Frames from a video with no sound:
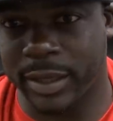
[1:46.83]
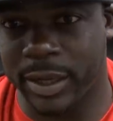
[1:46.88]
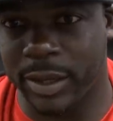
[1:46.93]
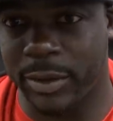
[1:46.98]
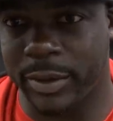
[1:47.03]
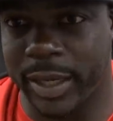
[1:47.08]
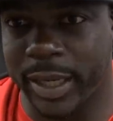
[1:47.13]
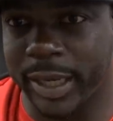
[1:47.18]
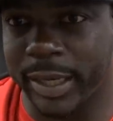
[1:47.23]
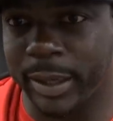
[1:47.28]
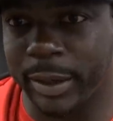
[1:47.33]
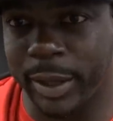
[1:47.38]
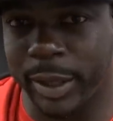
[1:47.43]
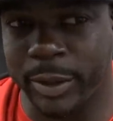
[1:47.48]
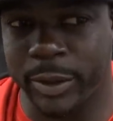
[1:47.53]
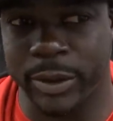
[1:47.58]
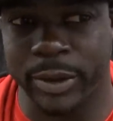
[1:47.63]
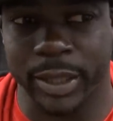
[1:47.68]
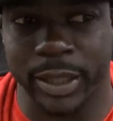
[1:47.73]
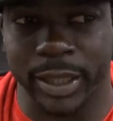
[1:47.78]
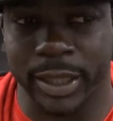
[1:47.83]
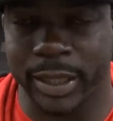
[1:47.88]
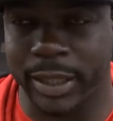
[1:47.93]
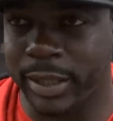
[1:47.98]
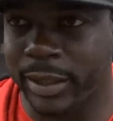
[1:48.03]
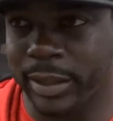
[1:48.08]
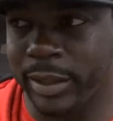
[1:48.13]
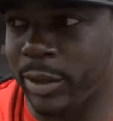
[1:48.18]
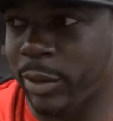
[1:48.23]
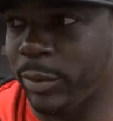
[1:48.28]
You know, and
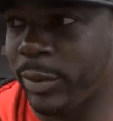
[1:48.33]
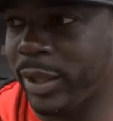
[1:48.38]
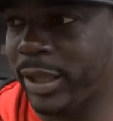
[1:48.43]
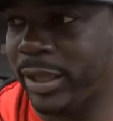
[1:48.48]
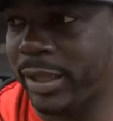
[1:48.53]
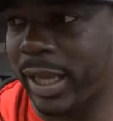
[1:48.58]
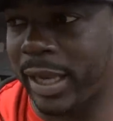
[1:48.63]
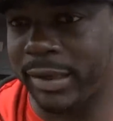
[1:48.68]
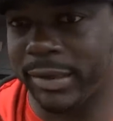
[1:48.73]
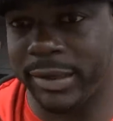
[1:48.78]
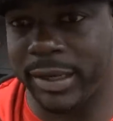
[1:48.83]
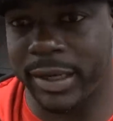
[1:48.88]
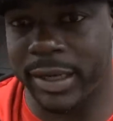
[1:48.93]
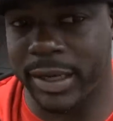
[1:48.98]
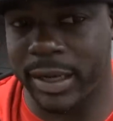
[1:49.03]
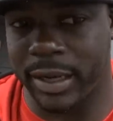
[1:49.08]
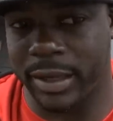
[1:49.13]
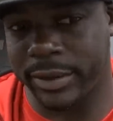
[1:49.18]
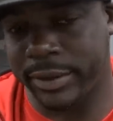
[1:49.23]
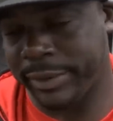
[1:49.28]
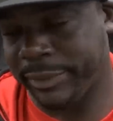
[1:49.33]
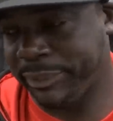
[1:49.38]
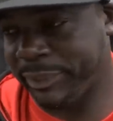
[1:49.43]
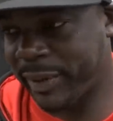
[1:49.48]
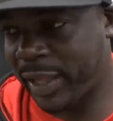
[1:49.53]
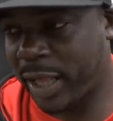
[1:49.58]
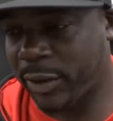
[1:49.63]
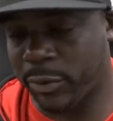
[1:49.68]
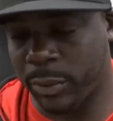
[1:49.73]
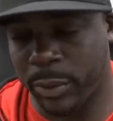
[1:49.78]
you know, we just got to stick together,
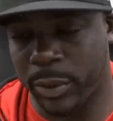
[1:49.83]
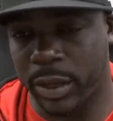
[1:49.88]
and that's